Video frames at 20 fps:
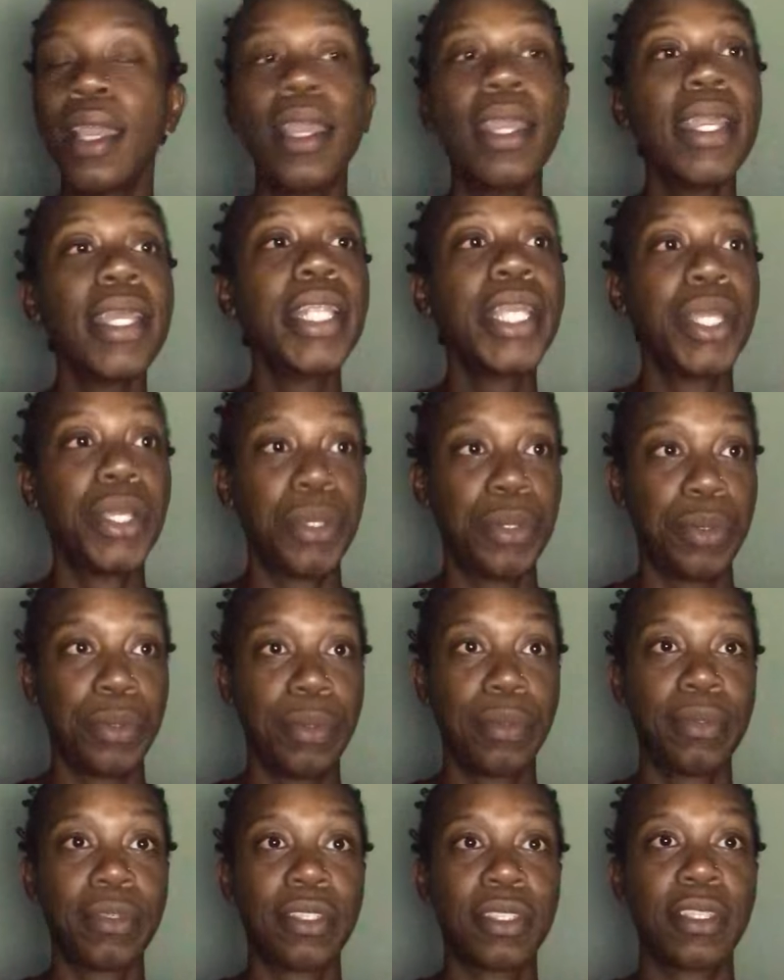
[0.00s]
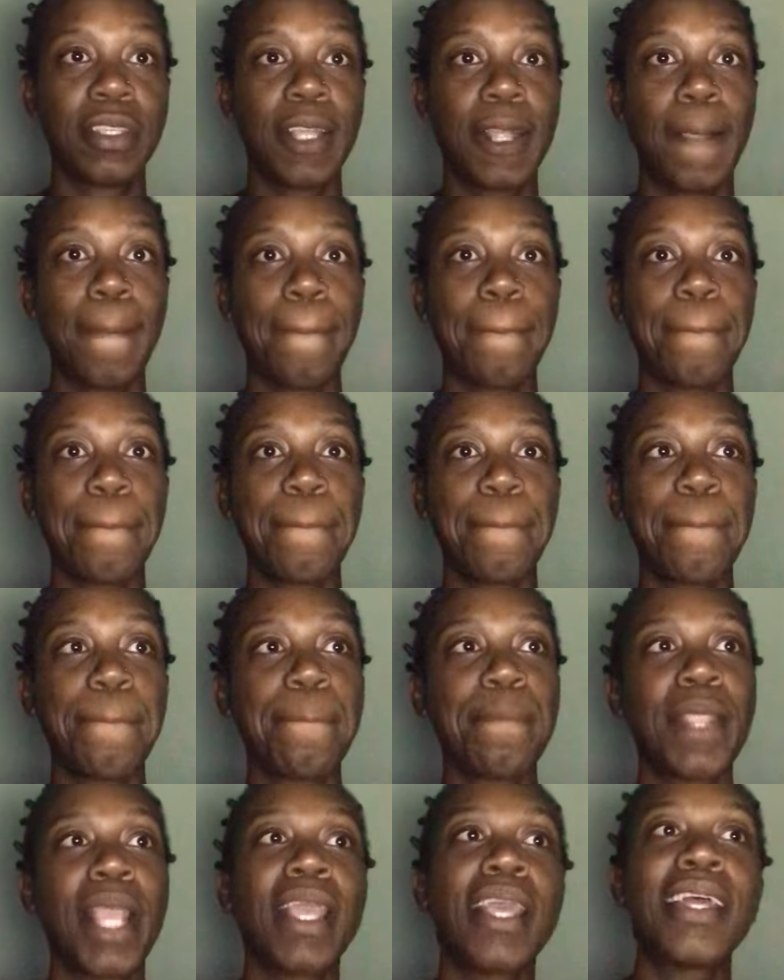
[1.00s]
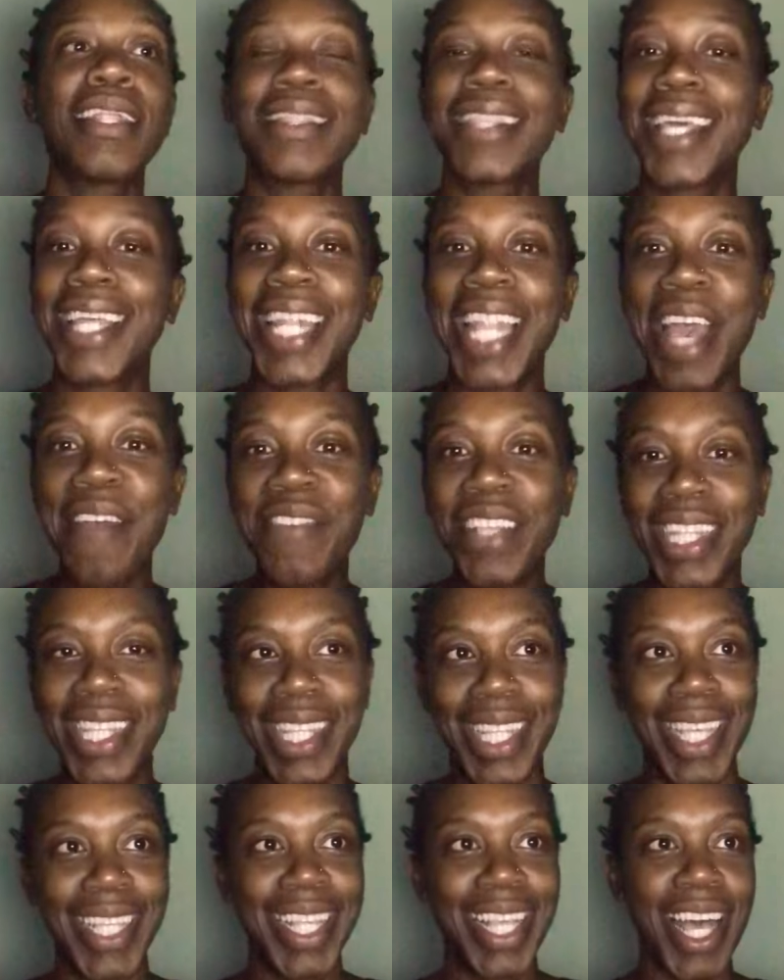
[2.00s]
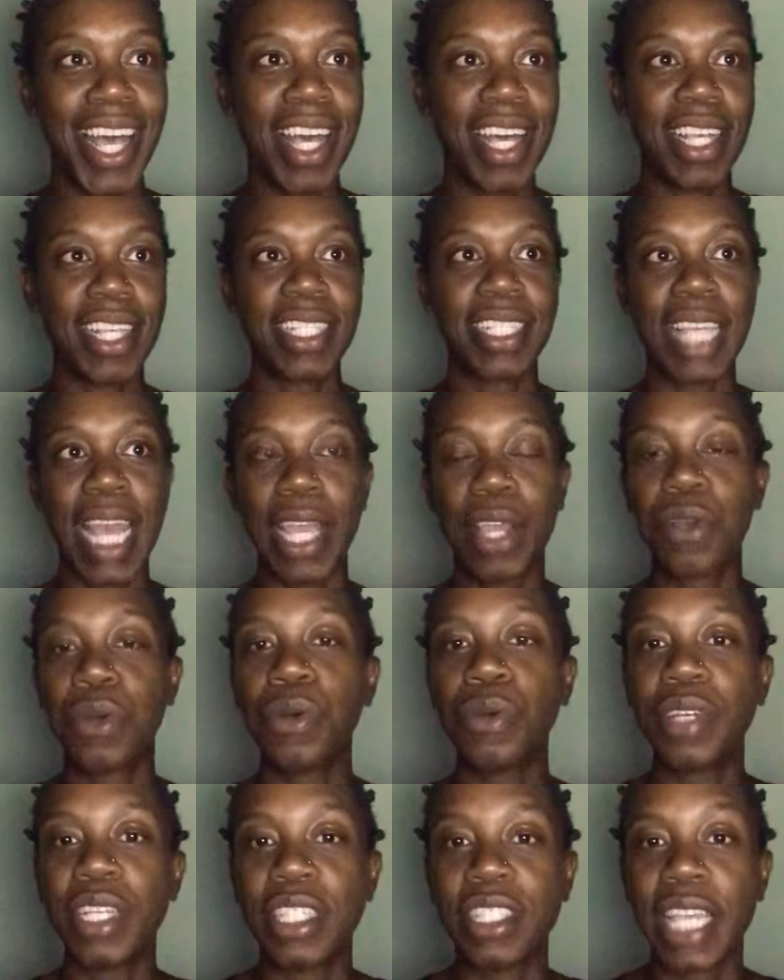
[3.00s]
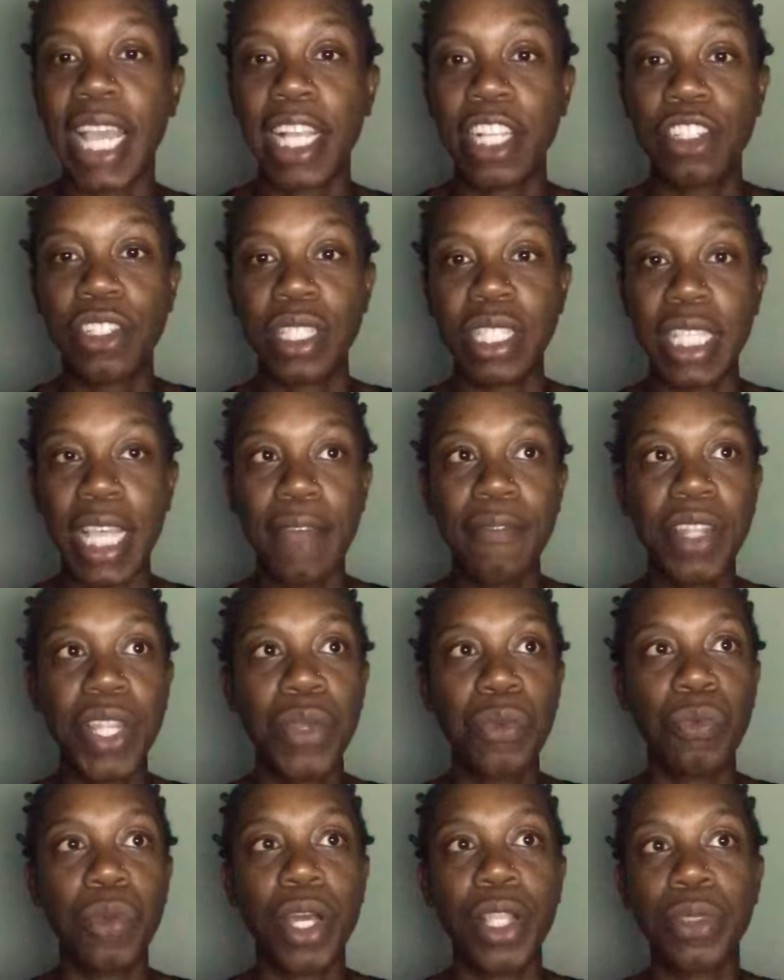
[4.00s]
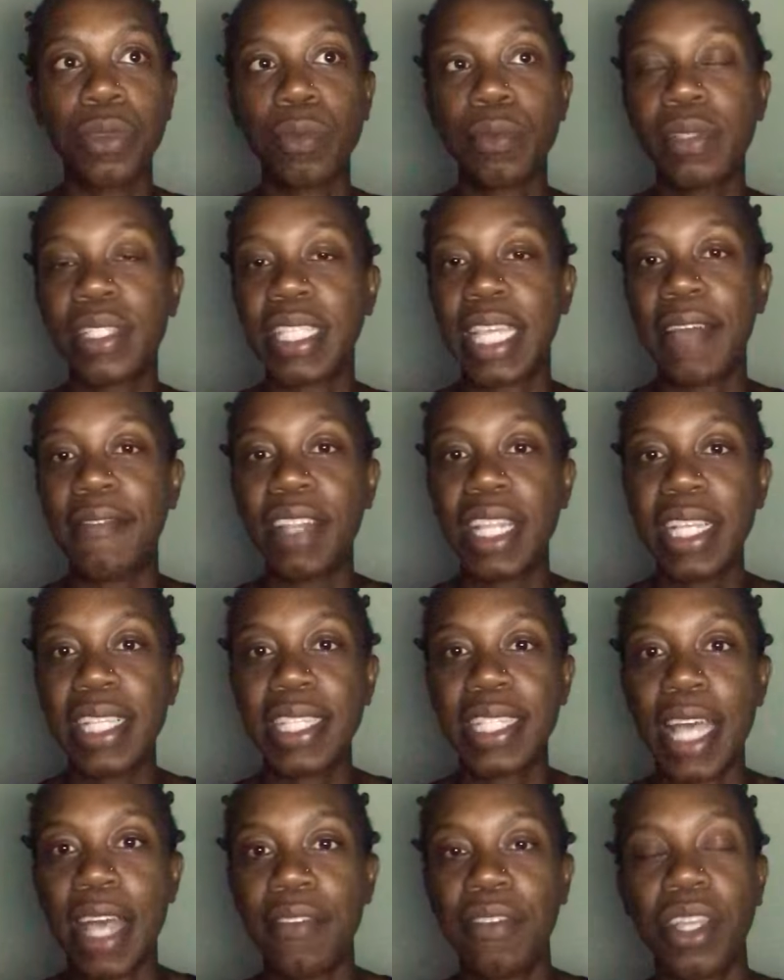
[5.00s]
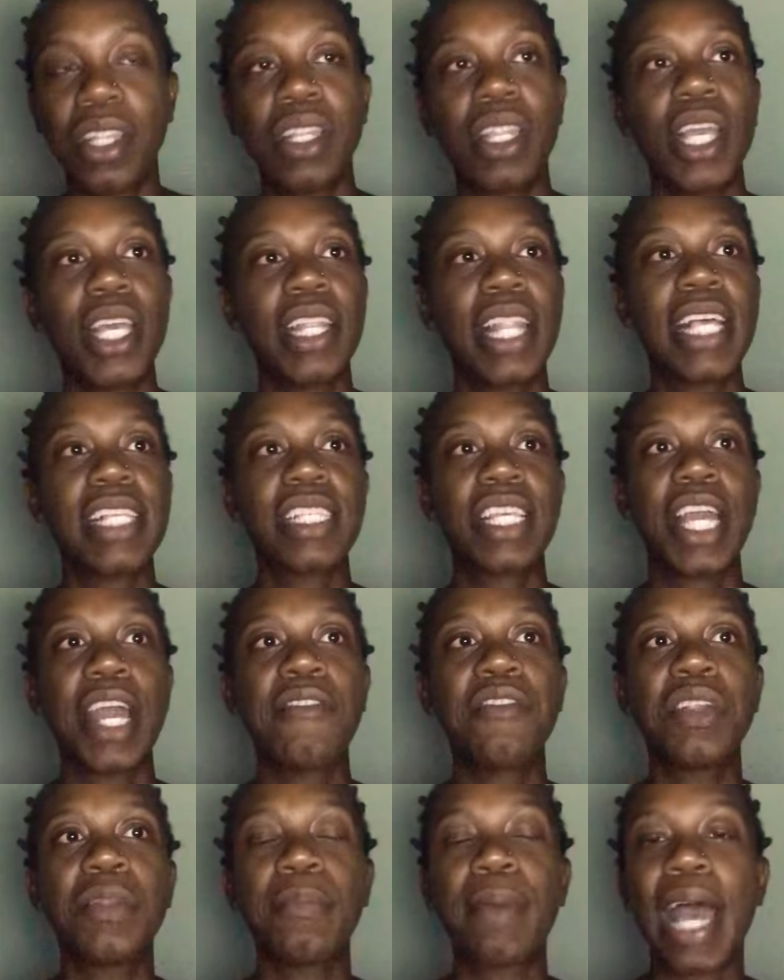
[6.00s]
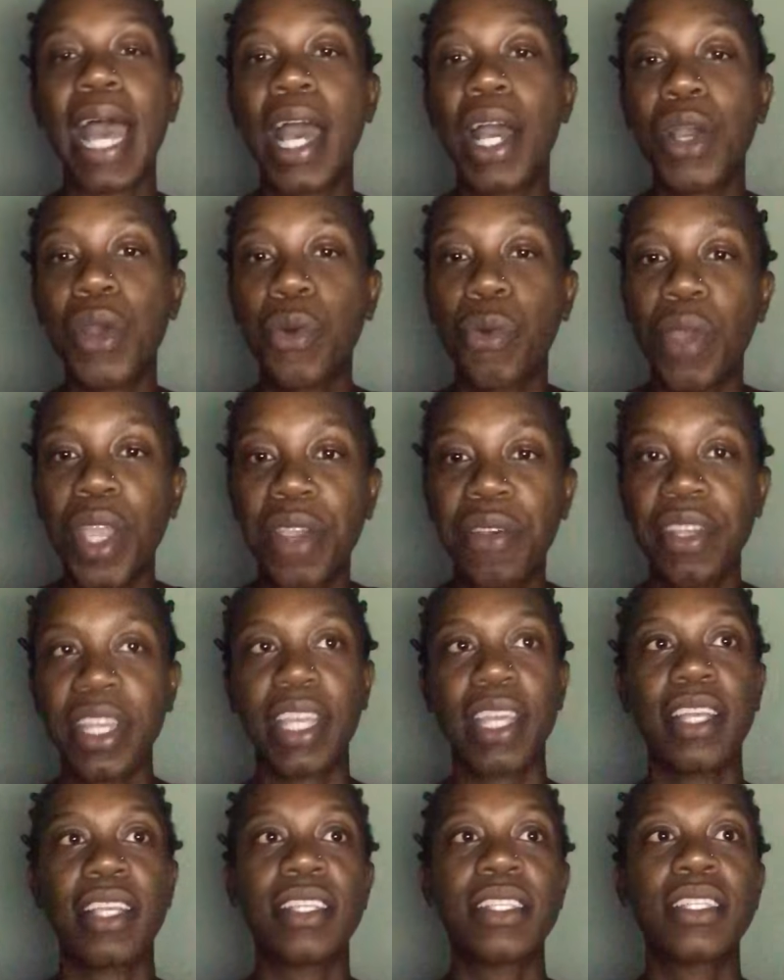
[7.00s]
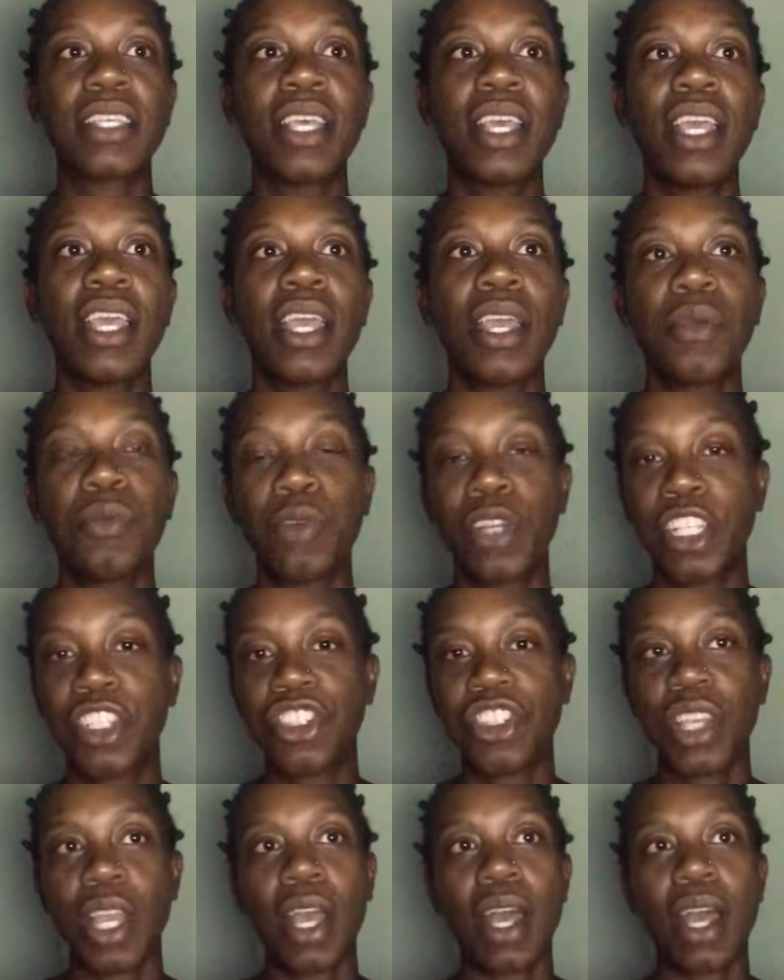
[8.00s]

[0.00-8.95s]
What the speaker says: anywho's. The 11th cycle is ages 71 through 77, and that's governed by Aquarius, which